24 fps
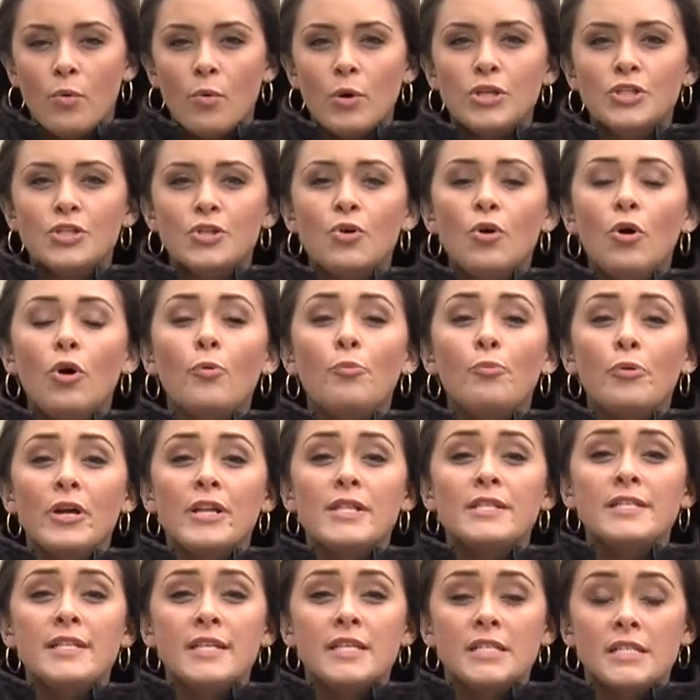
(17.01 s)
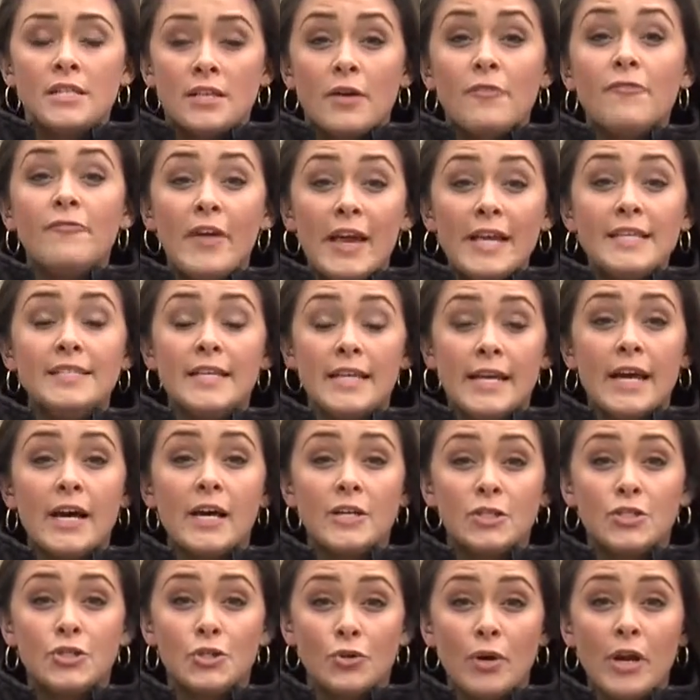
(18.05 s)
where Jacole Prince is facing
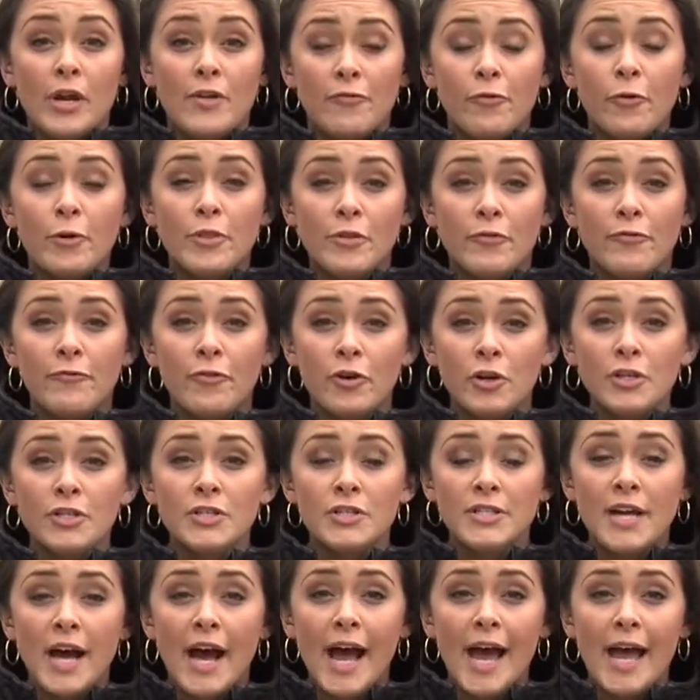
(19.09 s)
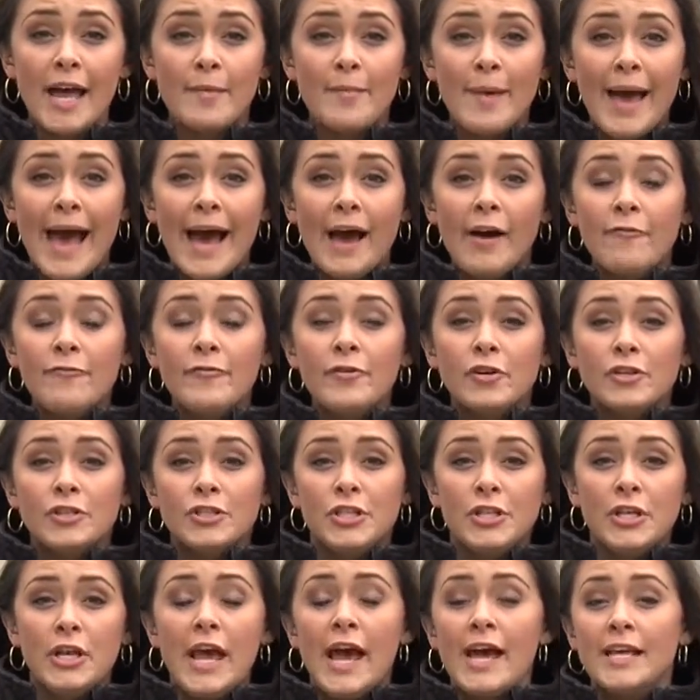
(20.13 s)
a jury for the first time after
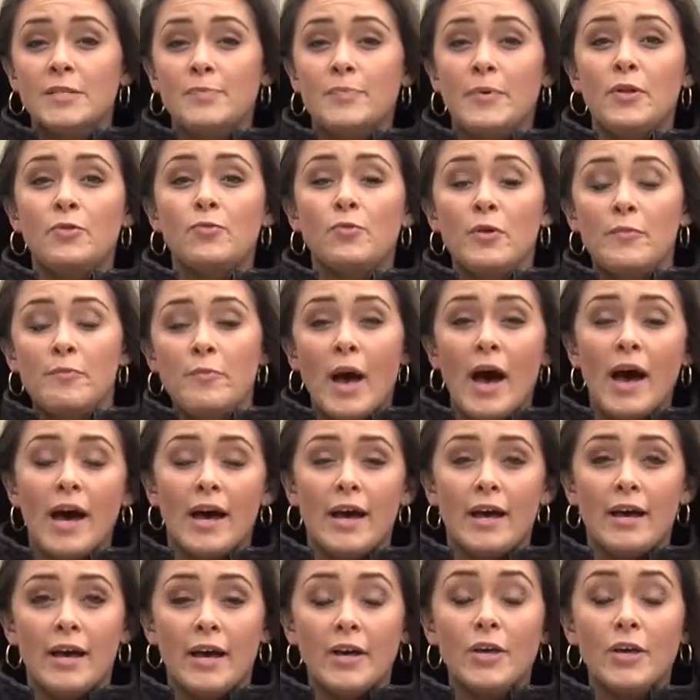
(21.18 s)
she has been uh,